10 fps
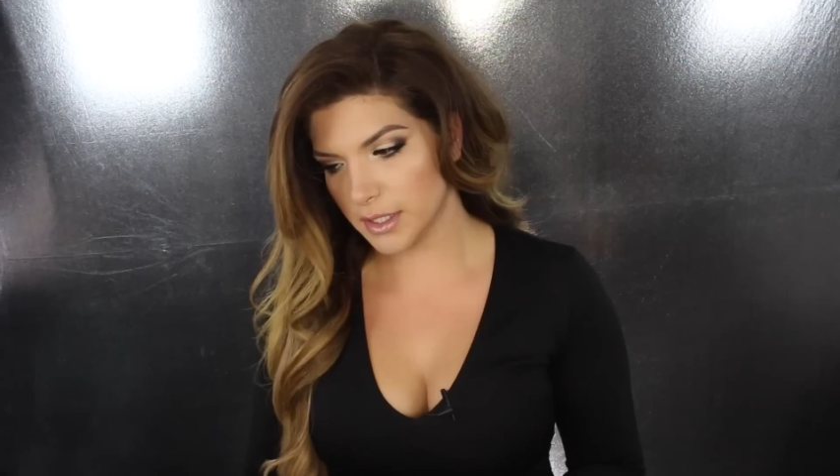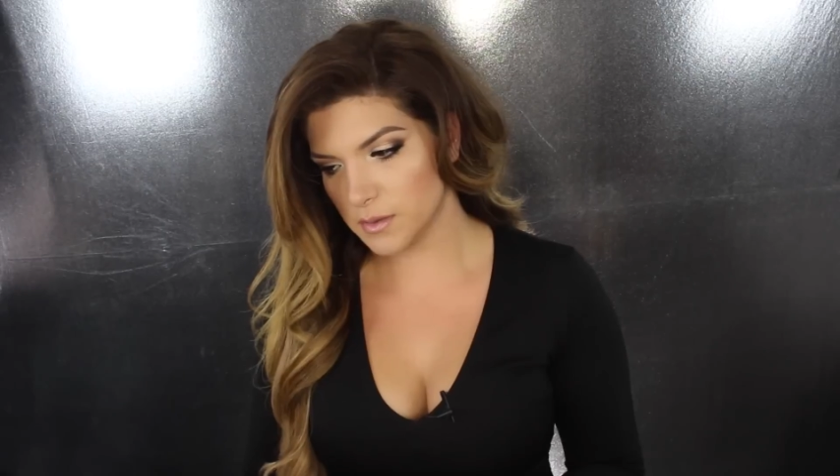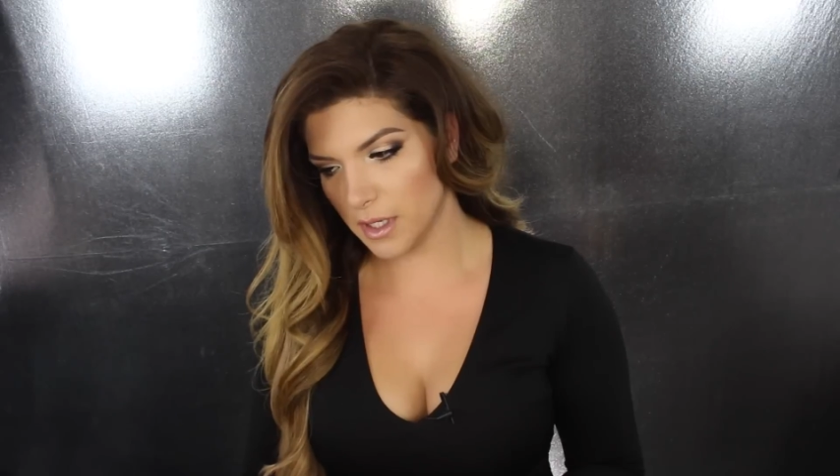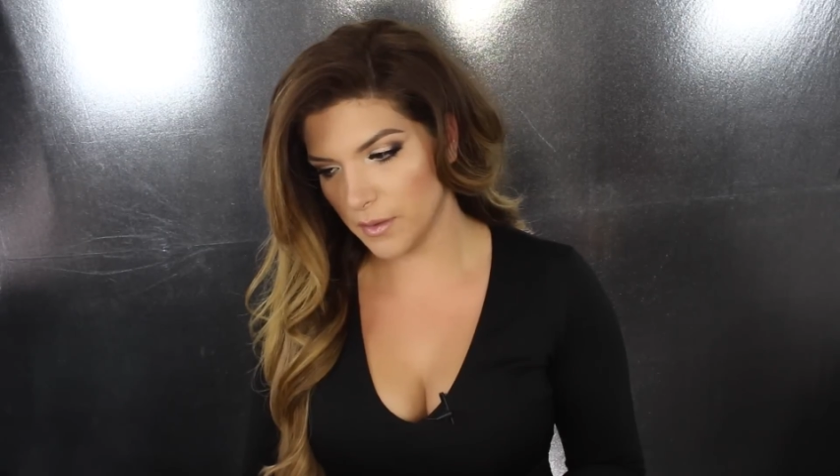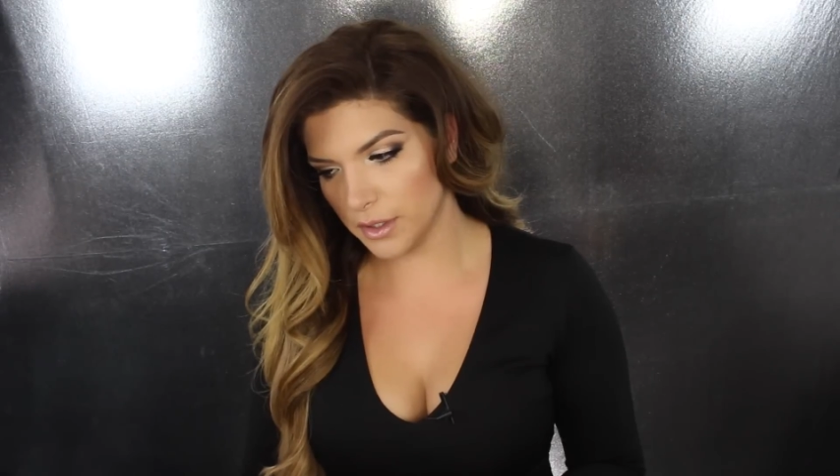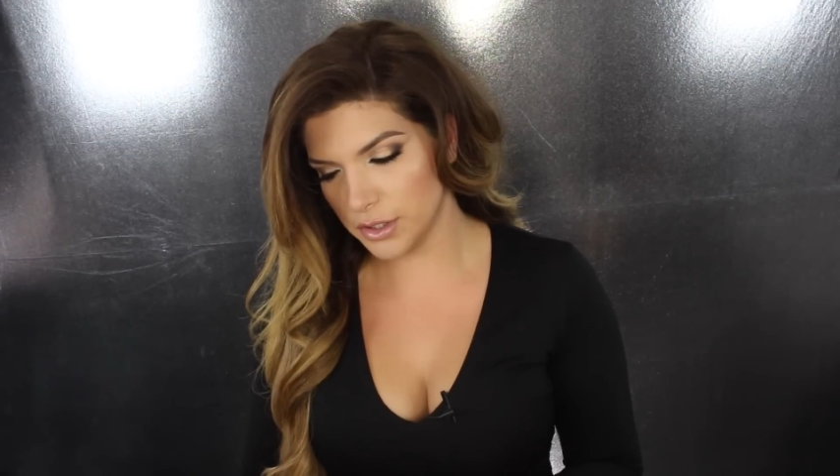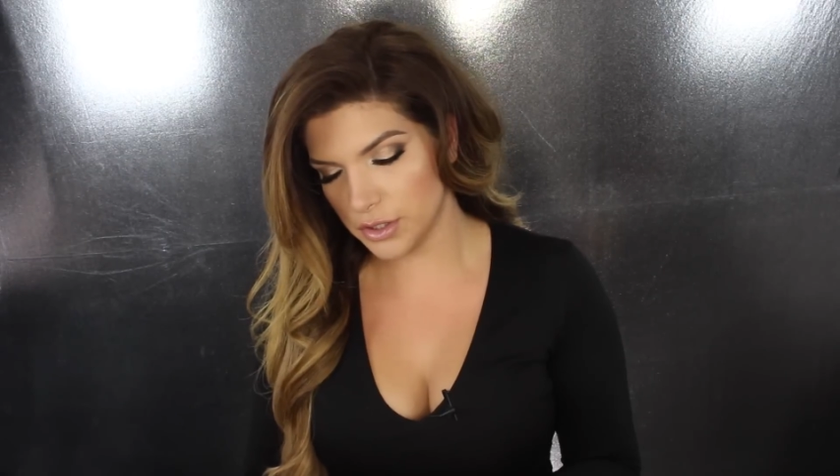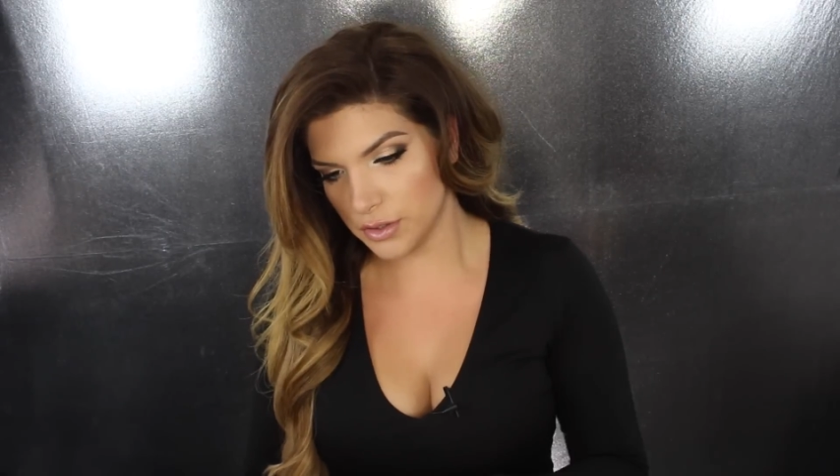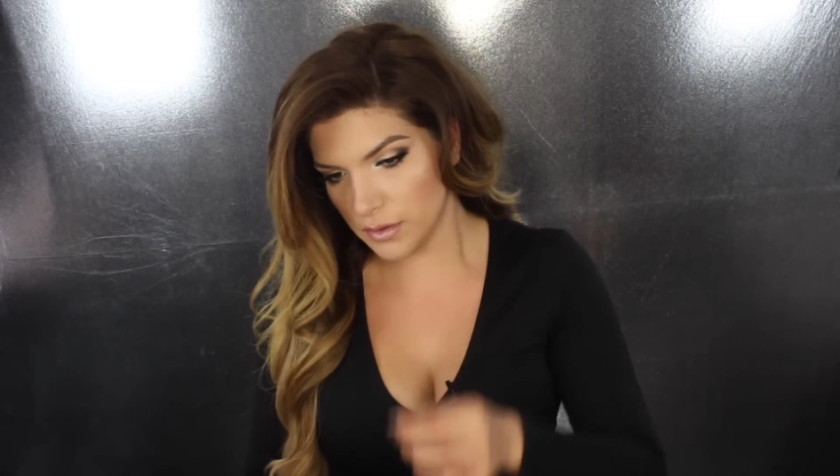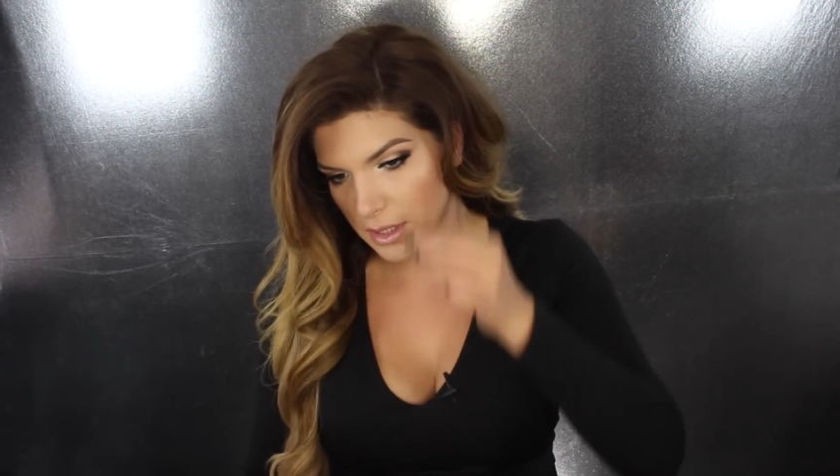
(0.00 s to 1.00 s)
Next, what I want to
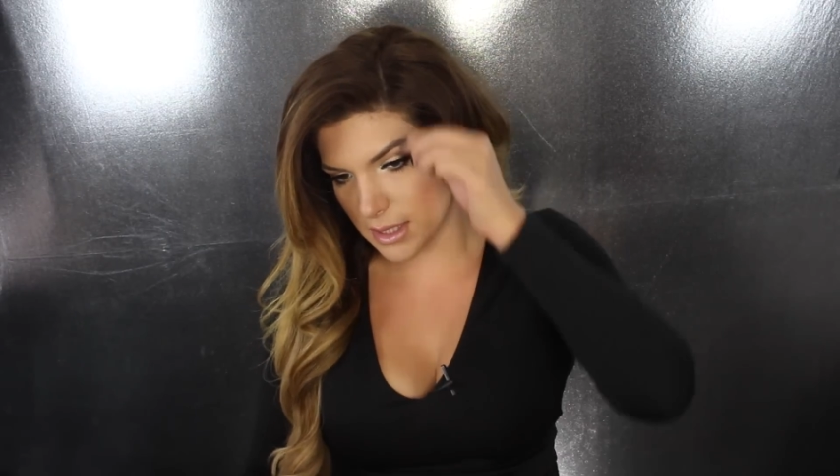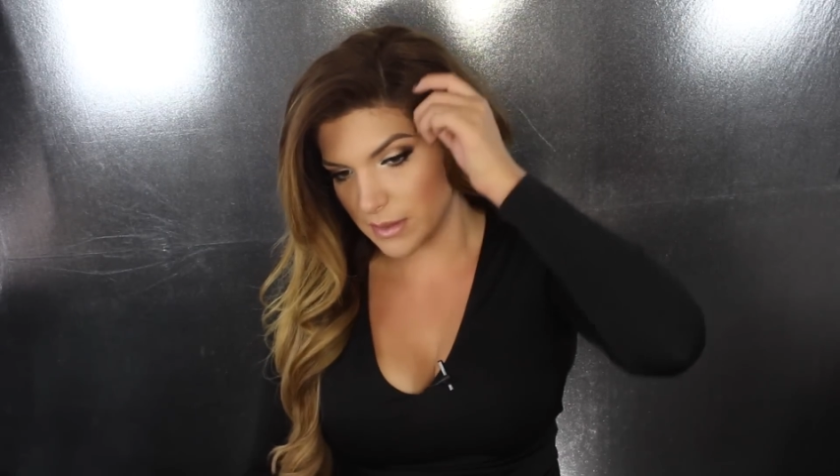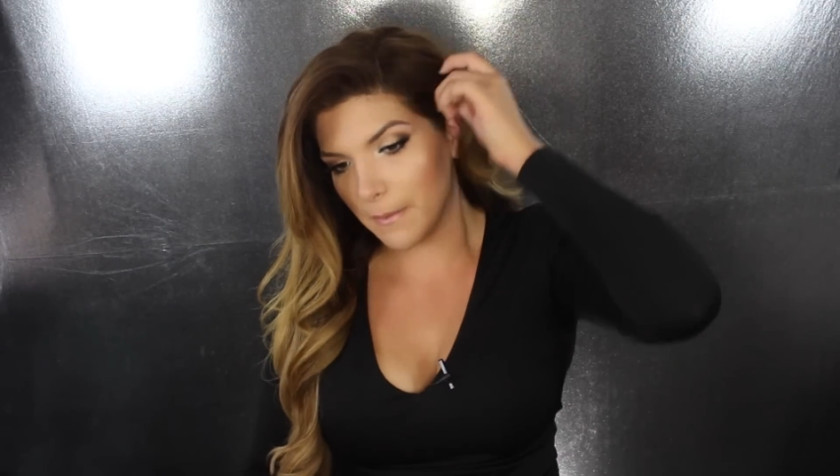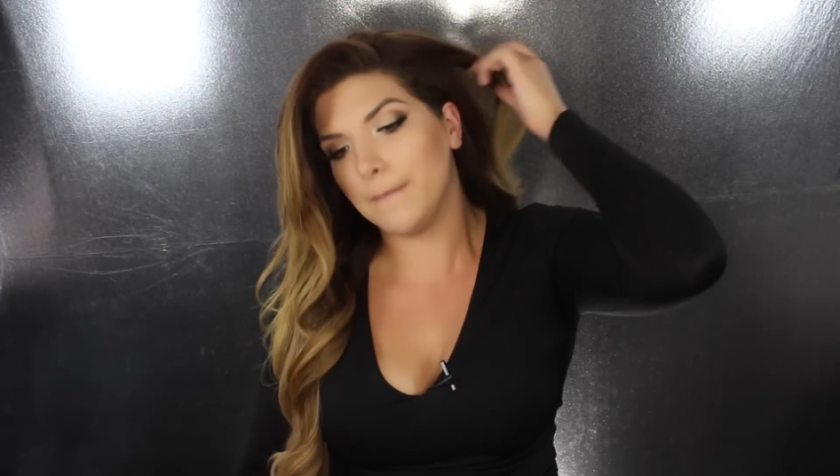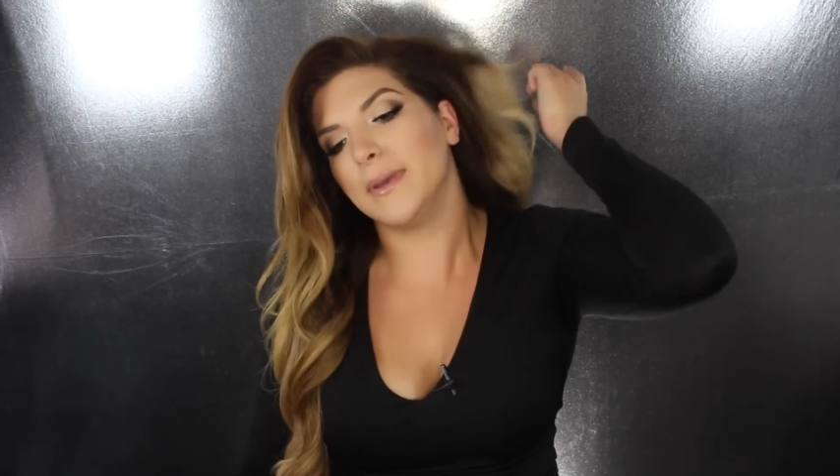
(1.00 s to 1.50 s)
do is